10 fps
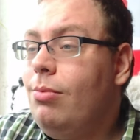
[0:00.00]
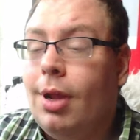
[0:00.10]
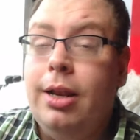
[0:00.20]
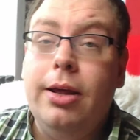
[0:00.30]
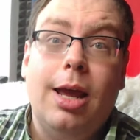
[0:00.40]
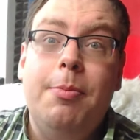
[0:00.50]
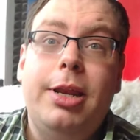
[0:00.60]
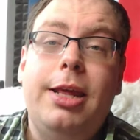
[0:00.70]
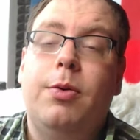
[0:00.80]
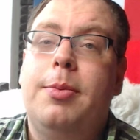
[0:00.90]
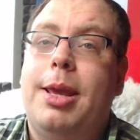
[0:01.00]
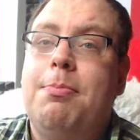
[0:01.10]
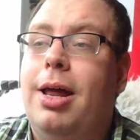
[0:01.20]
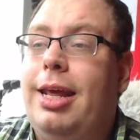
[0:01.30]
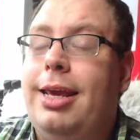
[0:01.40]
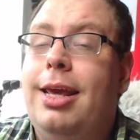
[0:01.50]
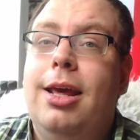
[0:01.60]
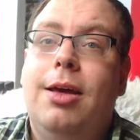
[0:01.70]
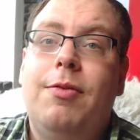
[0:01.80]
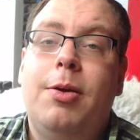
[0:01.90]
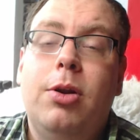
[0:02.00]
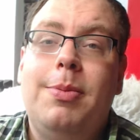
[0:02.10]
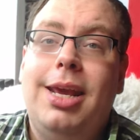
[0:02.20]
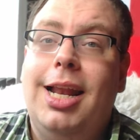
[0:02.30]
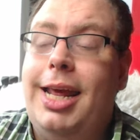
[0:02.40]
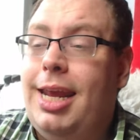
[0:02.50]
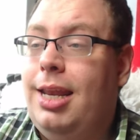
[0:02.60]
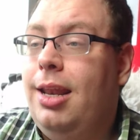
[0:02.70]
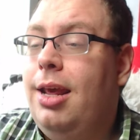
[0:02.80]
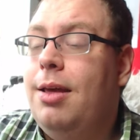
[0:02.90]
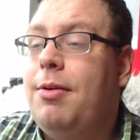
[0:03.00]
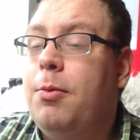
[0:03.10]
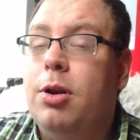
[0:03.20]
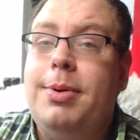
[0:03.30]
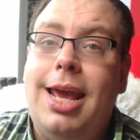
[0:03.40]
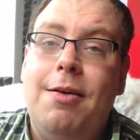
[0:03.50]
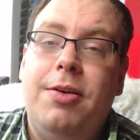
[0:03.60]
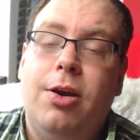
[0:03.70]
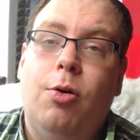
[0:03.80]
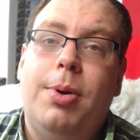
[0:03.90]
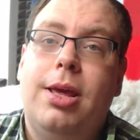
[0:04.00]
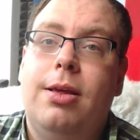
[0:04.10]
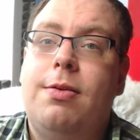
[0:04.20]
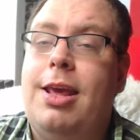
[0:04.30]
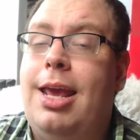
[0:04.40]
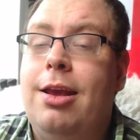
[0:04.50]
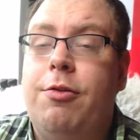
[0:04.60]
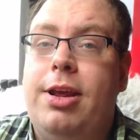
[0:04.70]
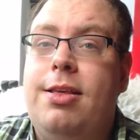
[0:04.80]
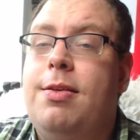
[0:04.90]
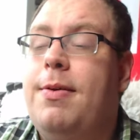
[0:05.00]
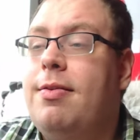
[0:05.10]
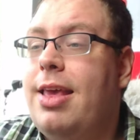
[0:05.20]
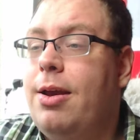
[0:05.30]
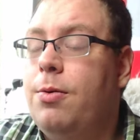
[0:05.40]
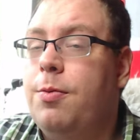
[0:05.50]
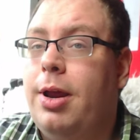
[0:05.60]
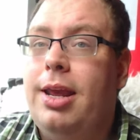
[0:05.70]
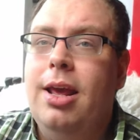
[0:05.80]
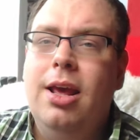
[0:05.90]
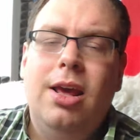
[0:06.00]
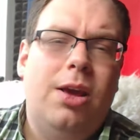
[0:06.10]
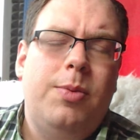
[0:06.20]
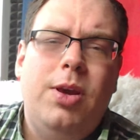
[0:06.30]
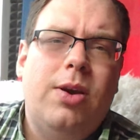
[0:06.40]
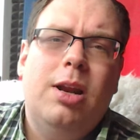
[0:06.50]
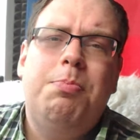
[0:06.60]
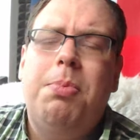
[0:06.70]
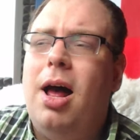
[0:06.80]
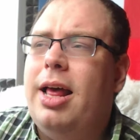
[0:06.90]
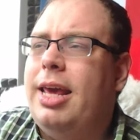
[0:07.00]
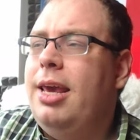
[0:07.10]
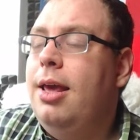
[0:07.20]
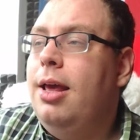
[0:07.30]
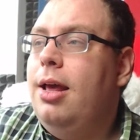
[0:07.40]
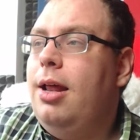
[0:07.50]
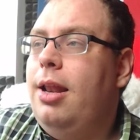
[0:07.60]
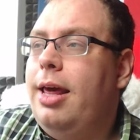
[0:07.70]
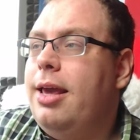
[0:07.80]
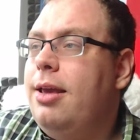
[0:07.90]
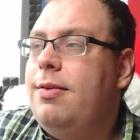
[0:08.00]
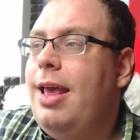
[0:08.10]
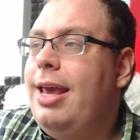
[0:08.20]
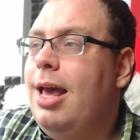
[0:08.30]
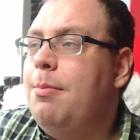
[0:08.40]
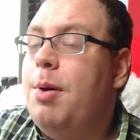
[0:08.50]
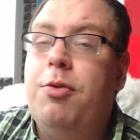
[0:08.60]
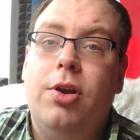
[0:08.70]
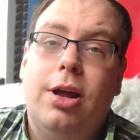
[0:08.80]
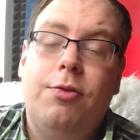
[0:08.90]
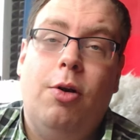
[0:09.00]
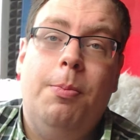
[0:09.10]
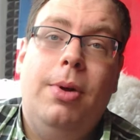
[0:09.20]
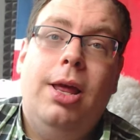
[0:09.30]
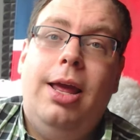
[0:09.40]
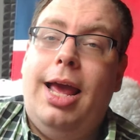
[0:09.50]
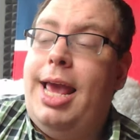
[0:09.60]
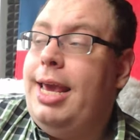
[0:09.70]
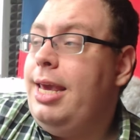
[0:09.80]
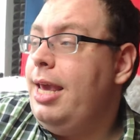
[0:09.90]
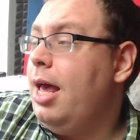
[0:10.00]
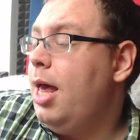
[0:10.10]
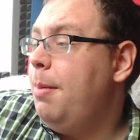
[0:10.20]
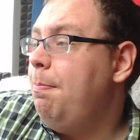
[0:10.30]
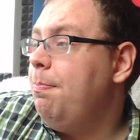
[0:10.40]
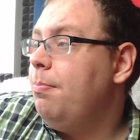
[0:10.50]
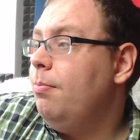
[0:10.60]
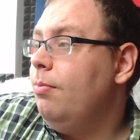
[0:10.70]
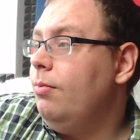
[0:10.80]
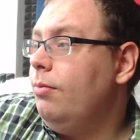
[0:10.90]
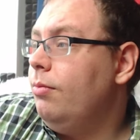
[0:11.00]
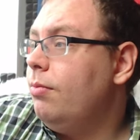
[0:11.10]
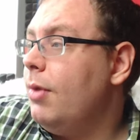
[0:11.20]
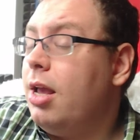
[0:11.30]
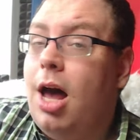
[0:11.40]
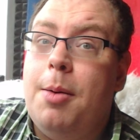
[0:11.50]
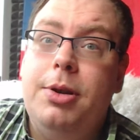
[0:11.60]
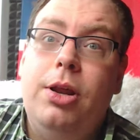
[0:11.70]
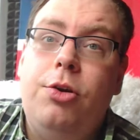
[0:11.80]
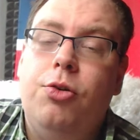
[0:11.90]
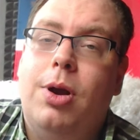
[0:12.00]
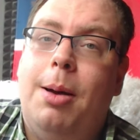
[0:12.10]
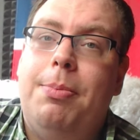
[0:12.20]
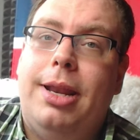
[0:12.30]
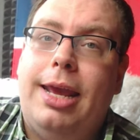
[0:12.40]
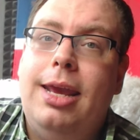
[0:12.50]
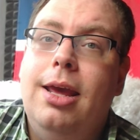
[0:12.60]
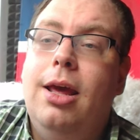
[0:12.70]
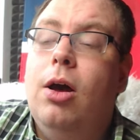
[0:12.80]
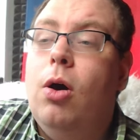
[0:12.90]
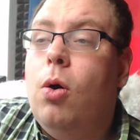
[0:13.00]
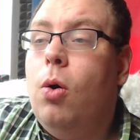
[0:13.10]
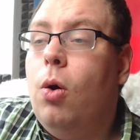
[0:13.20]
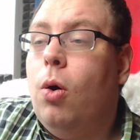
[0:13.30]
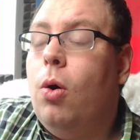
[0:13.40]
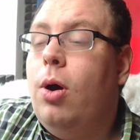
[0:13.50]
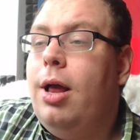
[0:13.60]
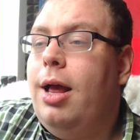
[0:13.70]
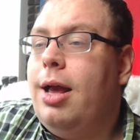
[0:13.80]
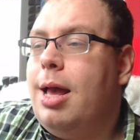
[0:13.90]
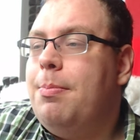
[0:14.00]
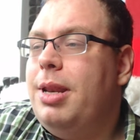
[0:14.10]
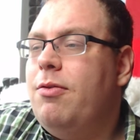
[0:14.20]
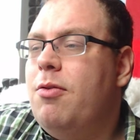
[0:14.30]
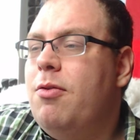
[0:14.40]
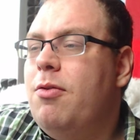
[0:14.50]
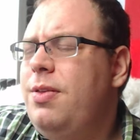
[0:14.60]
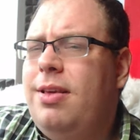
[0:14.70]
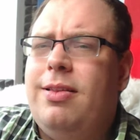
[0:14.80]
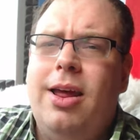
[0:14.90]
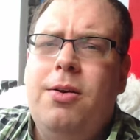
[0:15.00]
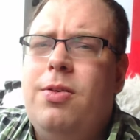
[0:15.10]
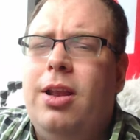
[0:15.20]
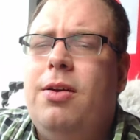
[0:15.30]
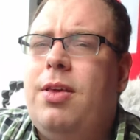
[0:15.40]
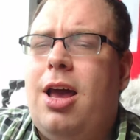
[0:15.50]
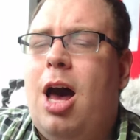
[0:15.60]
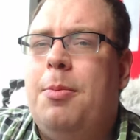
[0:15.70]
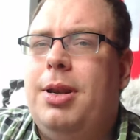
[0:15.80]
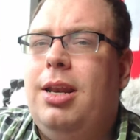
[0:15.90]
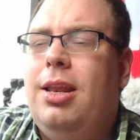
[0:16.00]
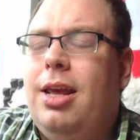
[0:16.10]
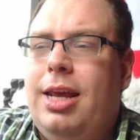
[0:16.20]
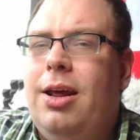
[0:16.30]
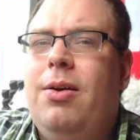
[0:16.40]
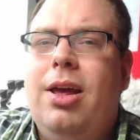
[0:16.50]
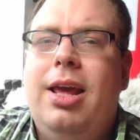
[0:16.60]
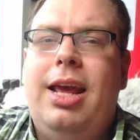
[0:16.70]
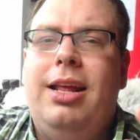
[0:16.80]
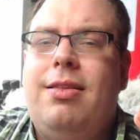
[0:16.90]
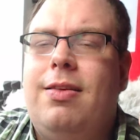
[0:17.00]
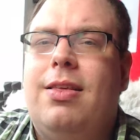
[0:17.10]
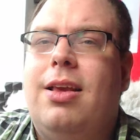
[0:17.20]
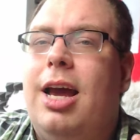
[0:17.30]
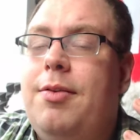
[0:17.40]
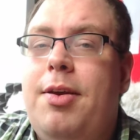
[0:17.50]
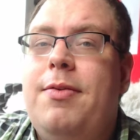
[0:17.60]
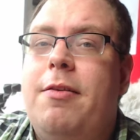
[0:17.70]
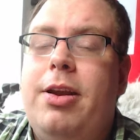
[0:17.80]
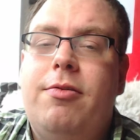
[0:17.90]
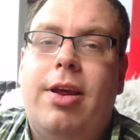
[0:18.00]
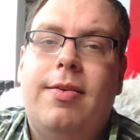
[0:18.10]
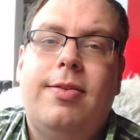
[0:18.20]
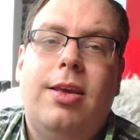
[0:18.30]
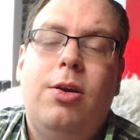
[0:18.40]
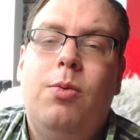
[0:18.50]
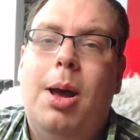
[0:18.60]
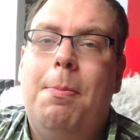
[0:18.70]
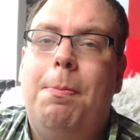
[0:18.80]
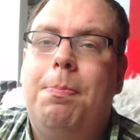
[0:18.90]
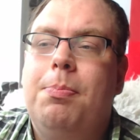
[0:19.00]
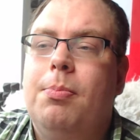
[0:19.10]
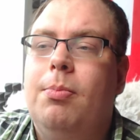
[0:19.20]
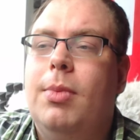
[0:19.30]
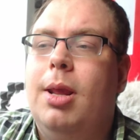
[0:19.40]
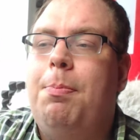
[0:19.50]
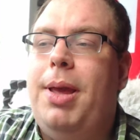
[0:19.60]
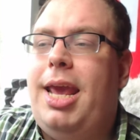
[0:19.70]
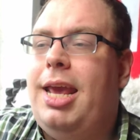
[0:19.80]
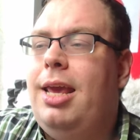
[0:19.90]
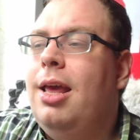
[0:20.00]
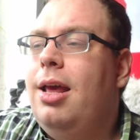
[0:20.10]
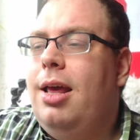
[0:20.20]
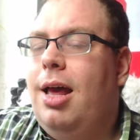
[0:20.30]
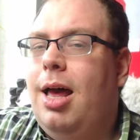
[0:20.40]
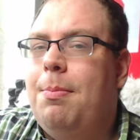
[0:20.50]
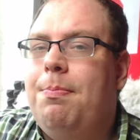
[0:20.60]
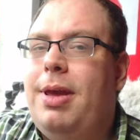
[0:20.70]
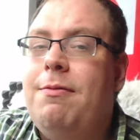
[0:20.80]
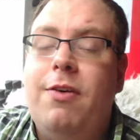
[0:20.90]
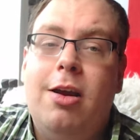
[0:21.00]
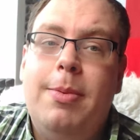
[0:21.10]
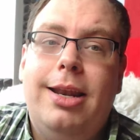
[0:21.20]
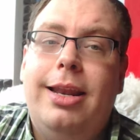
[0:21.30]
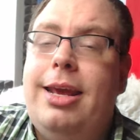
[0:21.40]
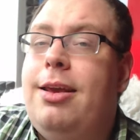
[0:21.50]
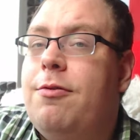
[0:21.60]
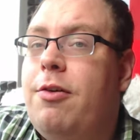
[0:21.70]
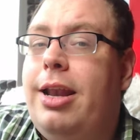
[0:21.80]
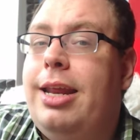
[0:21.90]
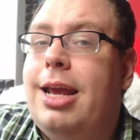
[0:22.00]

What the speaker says: look, companies want to make money, and they want to be clean, and they want to be ethical because it increases their sales, right? Who are you going to buy, like I say, a product from a carbon neutral company or a company that produces loads and loads of carbon? You know, it's kind of in their interest to be environmentally friendly